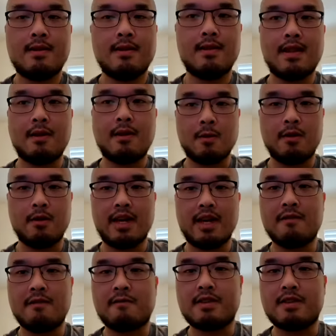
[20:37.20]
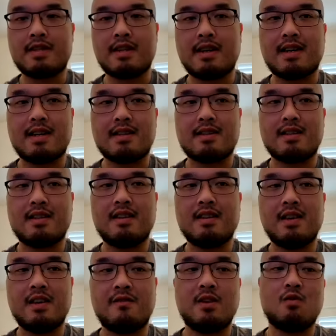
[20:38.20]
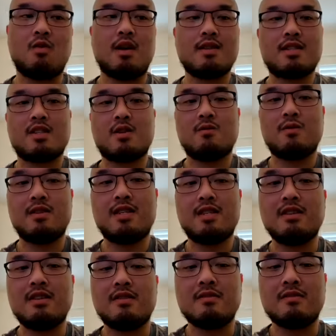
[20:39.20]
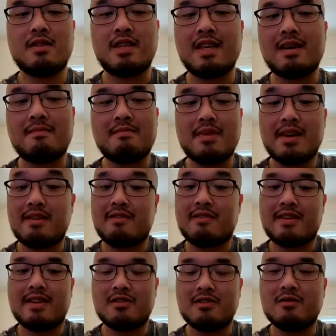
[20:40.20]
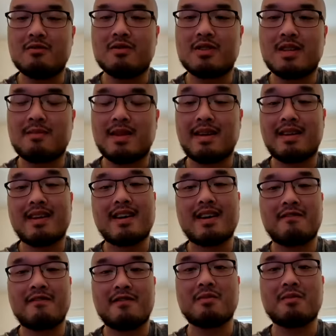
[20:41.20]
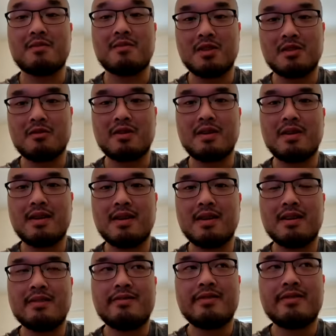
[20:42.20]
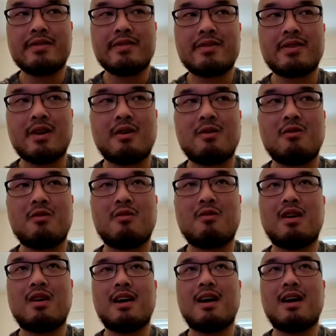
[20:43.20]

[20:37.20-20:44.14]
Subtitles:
they really emphasize if you want someone to get better at doing something, have them do it. So,